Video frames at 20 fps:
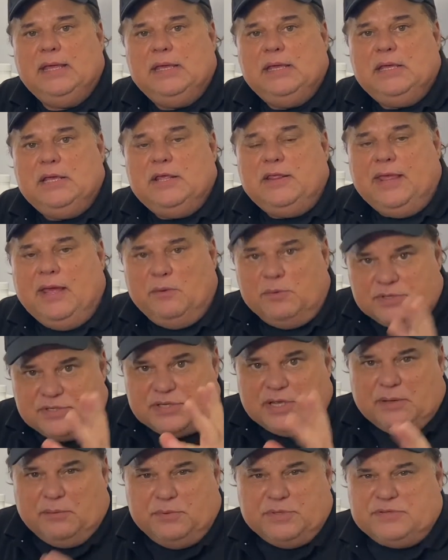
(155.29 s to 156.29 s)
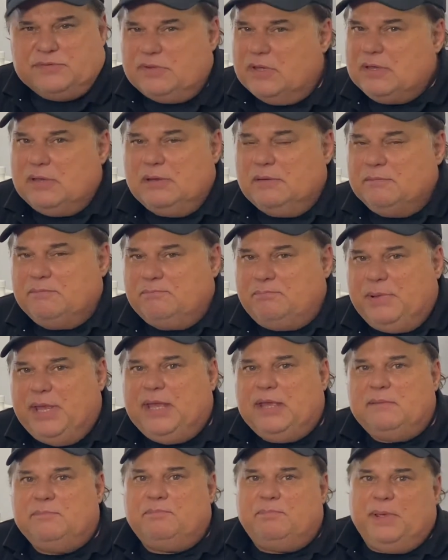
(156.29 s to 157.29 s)
That was a
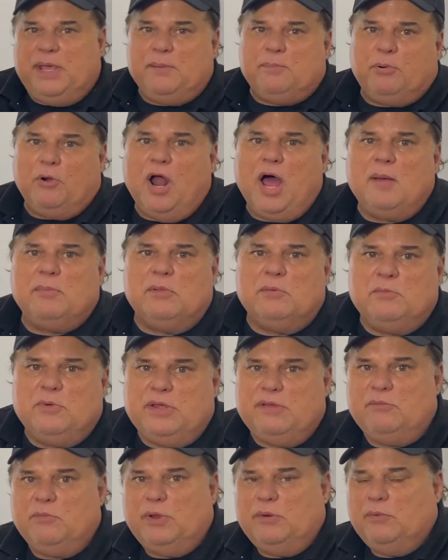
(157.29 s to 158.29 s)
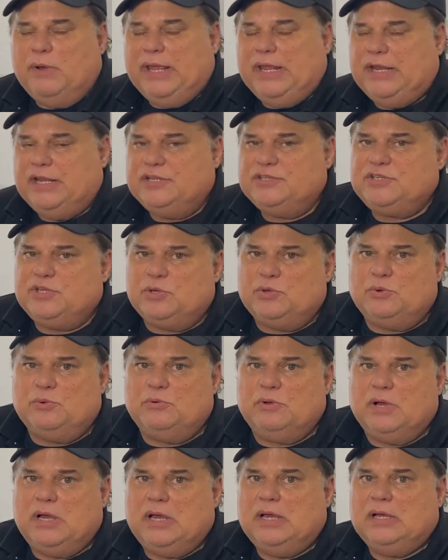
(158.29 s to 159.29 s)
big problem we ran into
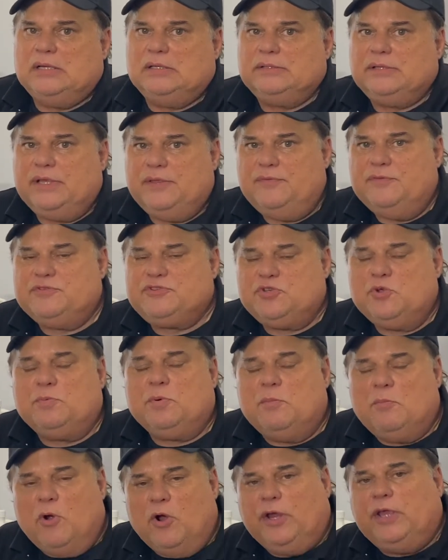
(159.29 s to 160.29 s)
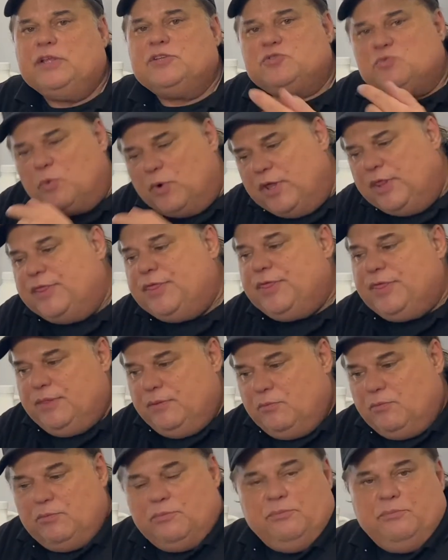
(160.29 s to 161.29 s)
in the supermarkets with
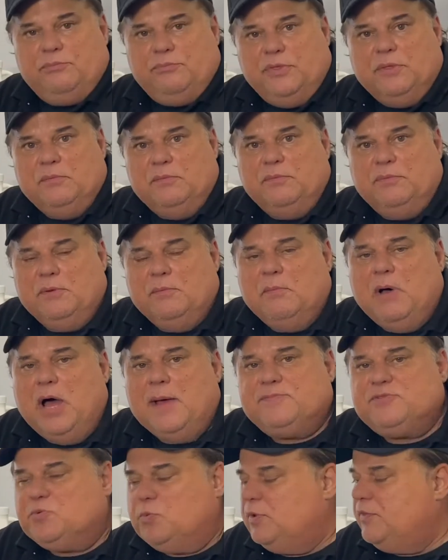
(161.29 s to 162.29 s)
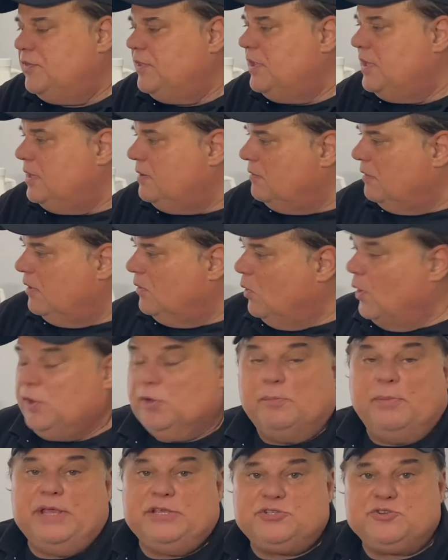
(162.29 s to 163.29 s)
the mops with the
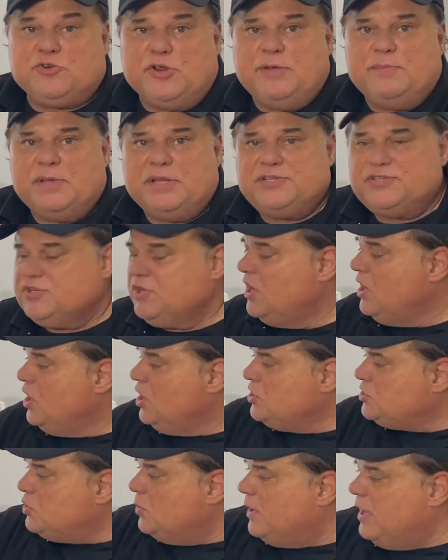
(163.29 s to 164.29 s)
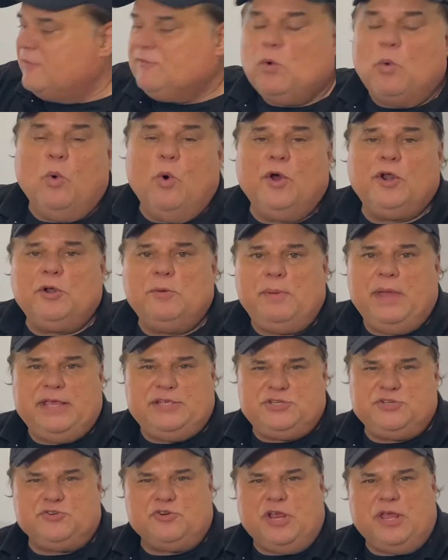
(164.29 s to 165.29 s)
oil-based treatments. So we have a
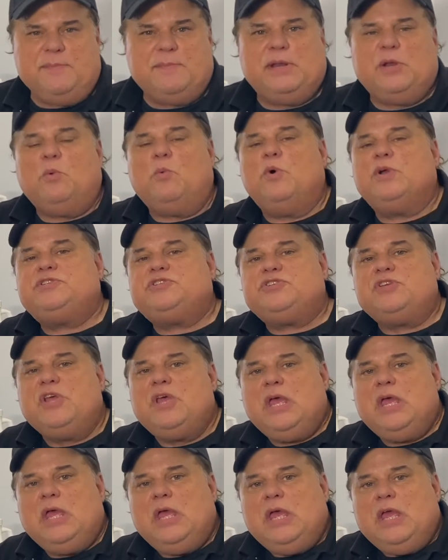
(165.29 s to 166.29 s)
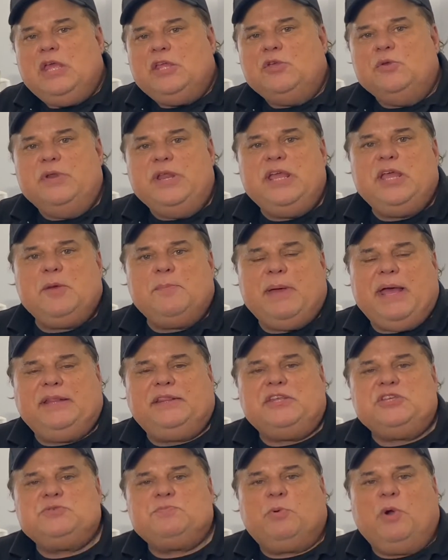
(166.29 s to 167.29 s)
water-based treatment, and what's unique about
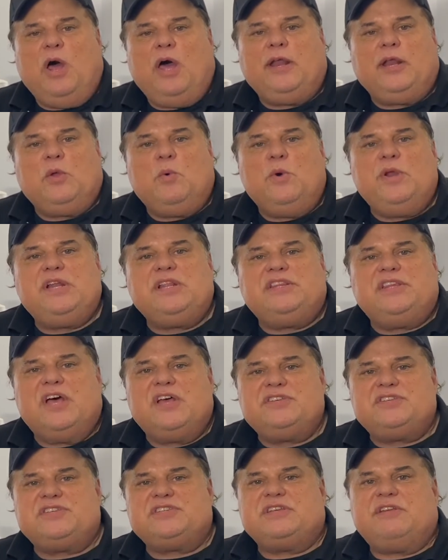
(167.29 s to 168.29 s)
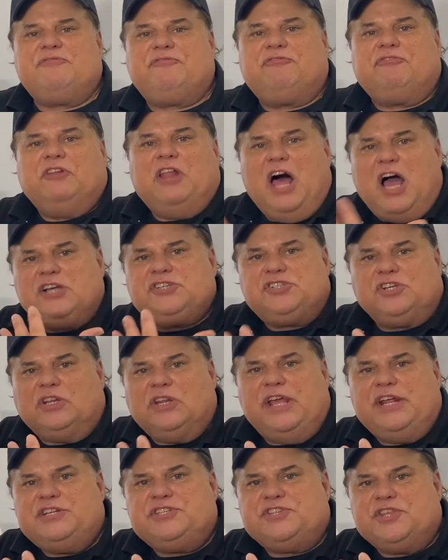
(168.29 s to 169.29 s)
this product, what it does is it
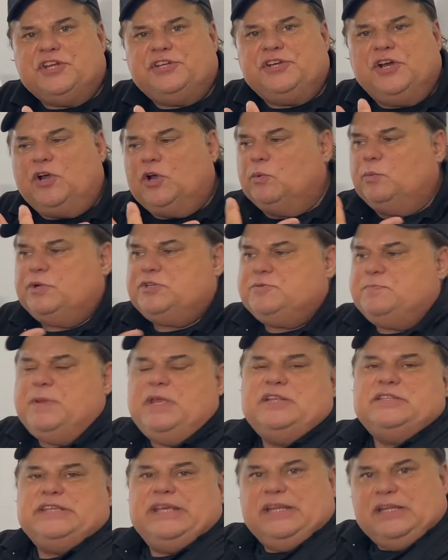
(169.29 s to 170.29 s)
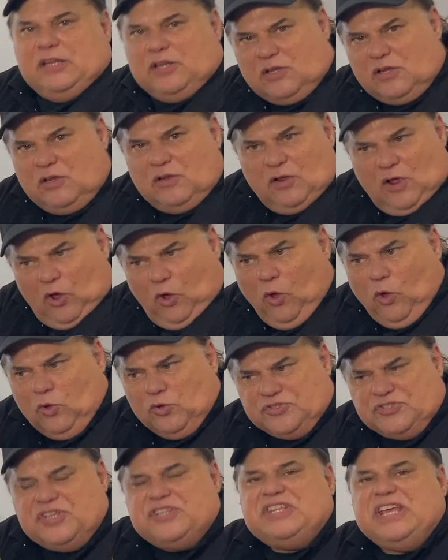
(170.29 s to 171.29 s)
fluctuates the dirt, which means it
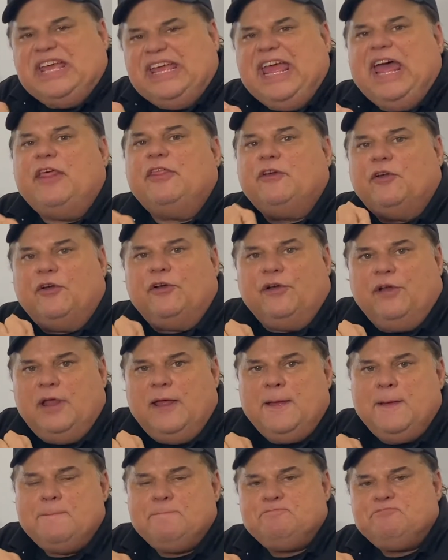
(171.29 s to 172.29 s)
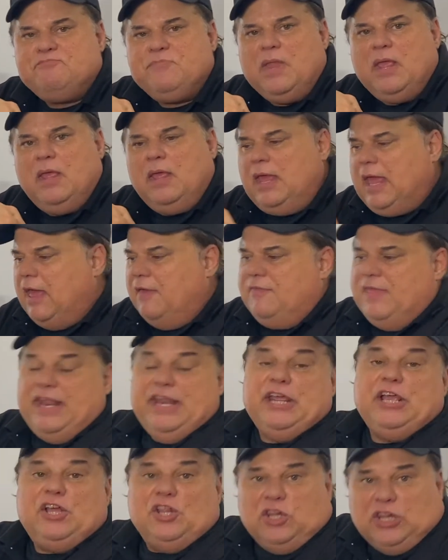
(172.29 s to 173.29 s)
holds it together, and then
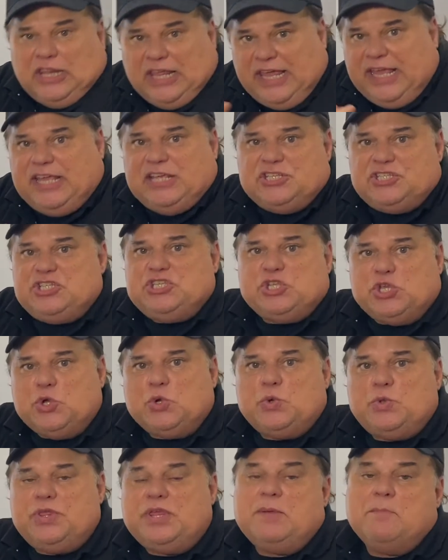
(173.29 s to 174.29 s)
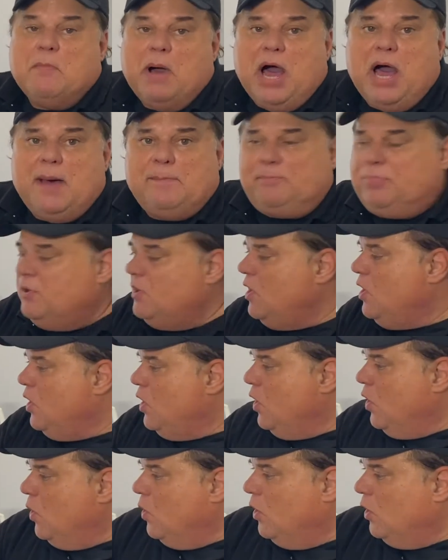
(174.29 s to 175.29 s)
it clings to the mop.
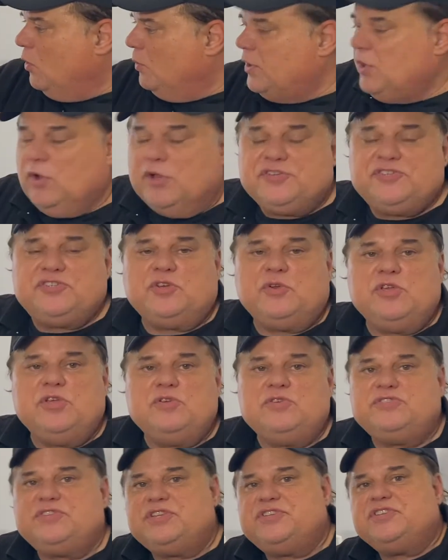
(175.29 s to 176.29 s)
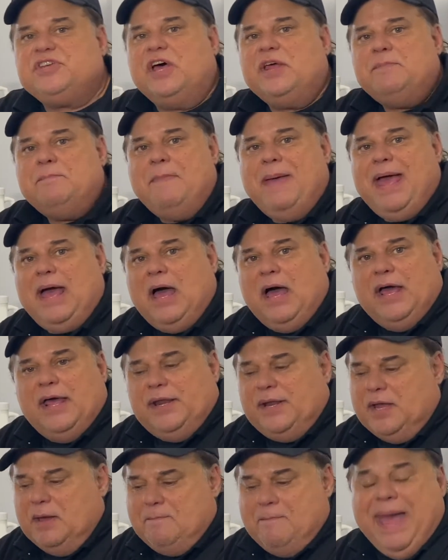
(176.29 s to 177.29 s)
Or we also use this on
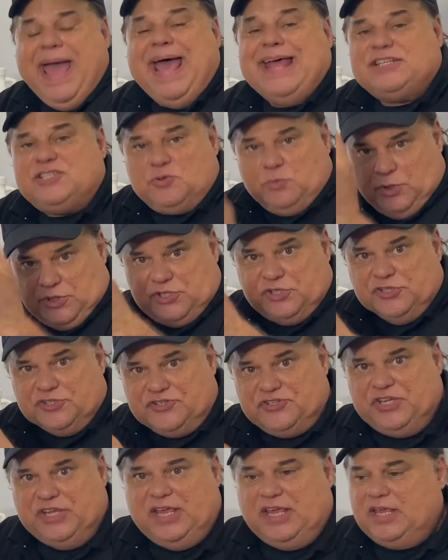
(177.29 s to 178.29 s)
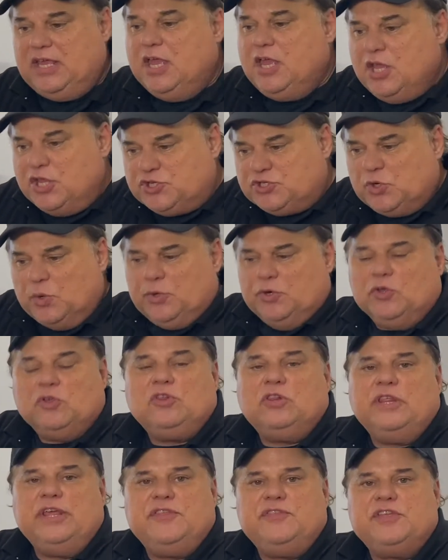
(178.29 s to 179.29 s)
mats, which you'll see, so it'll
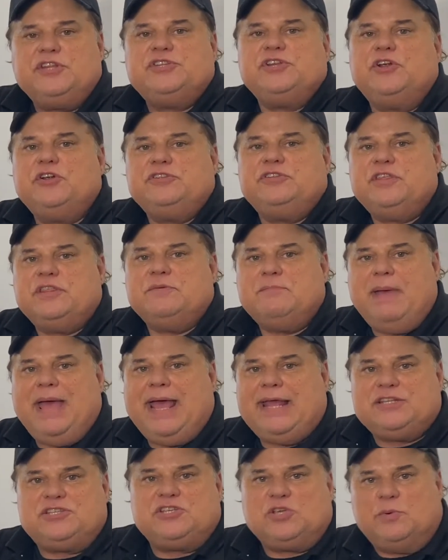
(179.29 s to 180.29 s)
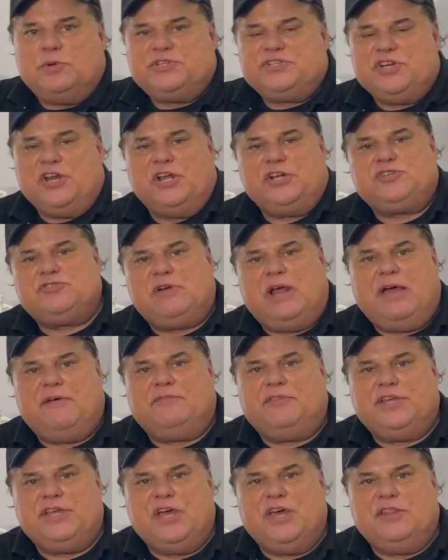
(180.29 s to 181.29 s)
cling the dirt to the mat so it's not traveling on the